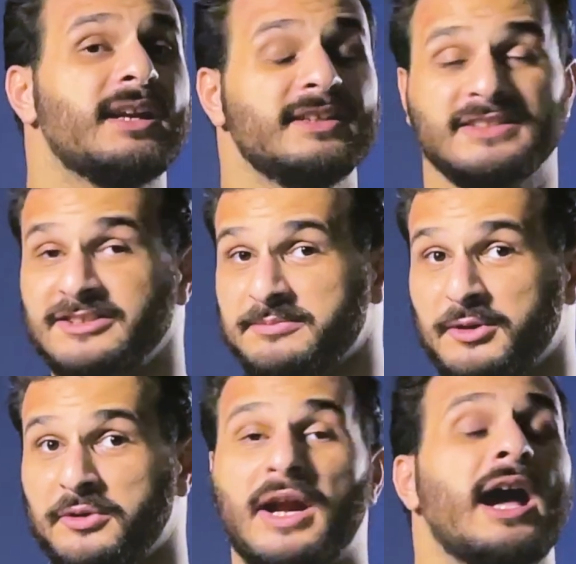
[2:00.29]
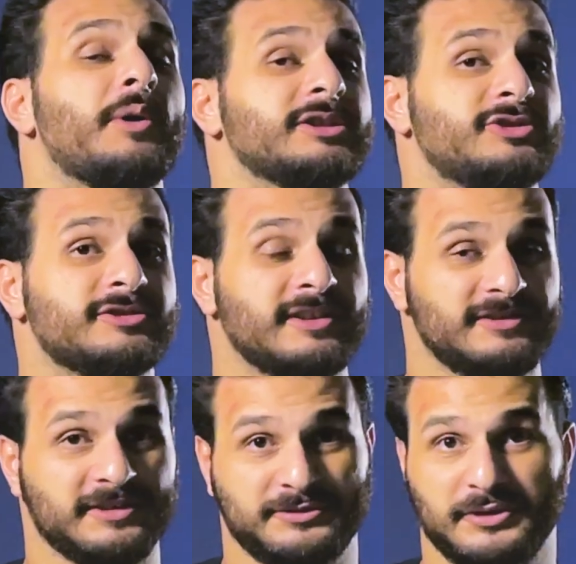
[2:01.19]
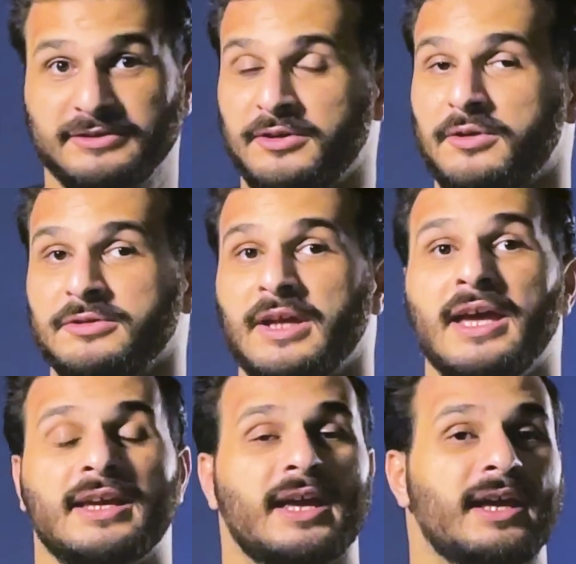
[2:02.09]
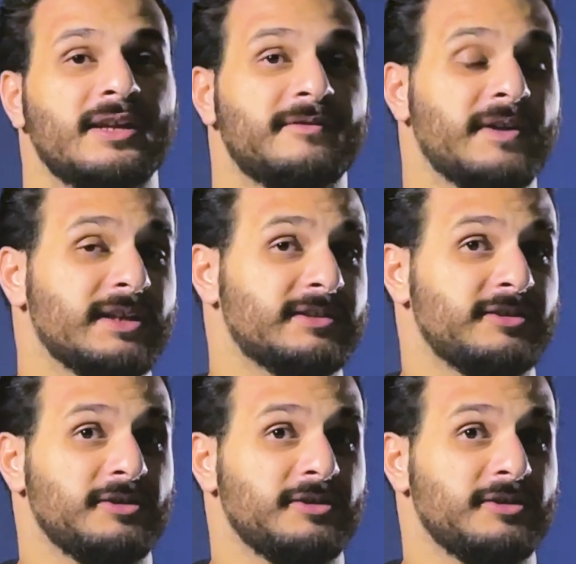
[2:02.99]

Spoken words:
Let's explore how adjusting this threshold can affect